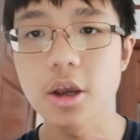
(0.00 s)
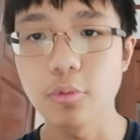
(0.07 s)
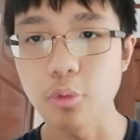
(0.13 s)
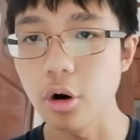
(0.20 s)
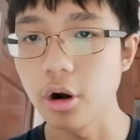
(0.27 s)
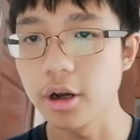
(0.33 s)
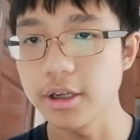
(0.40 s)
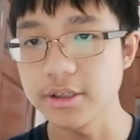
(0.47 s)

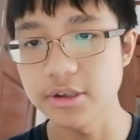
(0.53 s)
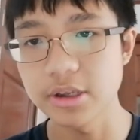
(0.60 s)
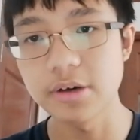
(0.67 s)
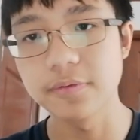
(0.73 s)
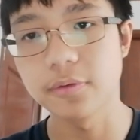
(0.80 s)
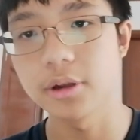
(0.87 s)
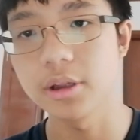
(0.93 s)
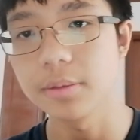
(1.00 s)
war is
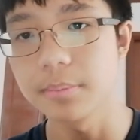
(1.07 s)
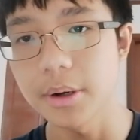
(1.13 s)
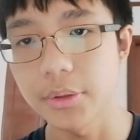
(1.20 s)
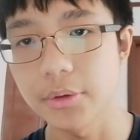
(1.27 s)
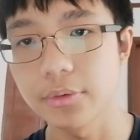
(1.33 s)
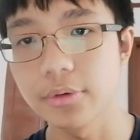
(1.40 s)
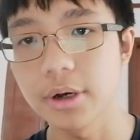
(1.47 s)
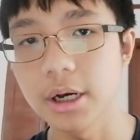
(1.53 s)
therefore the
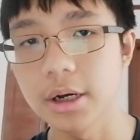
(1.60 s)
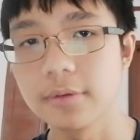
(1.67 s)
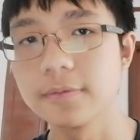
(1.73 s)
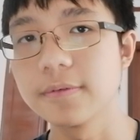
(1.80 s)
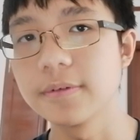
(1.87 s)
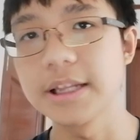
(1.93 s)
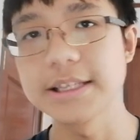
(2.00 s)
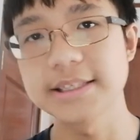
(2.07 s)
mother
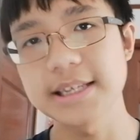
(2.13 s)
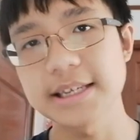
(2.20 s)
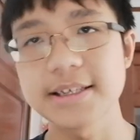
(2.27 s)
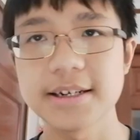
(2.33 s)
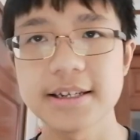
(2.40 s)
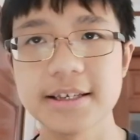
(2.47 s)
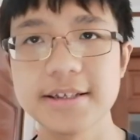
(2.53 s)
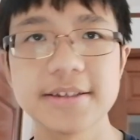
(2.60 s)
of
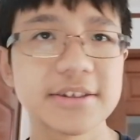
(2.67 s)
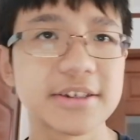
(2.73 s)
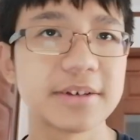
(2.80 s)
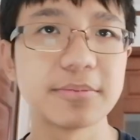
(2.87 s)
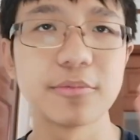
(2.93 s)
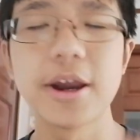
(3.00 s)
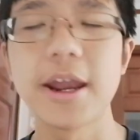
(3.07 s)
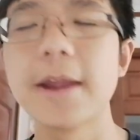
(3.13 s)
necessity in
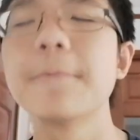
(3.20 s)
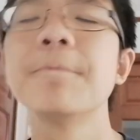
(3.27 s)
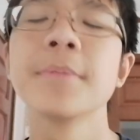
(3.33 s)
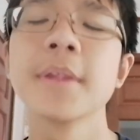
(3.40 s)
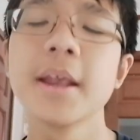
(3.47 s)
some way.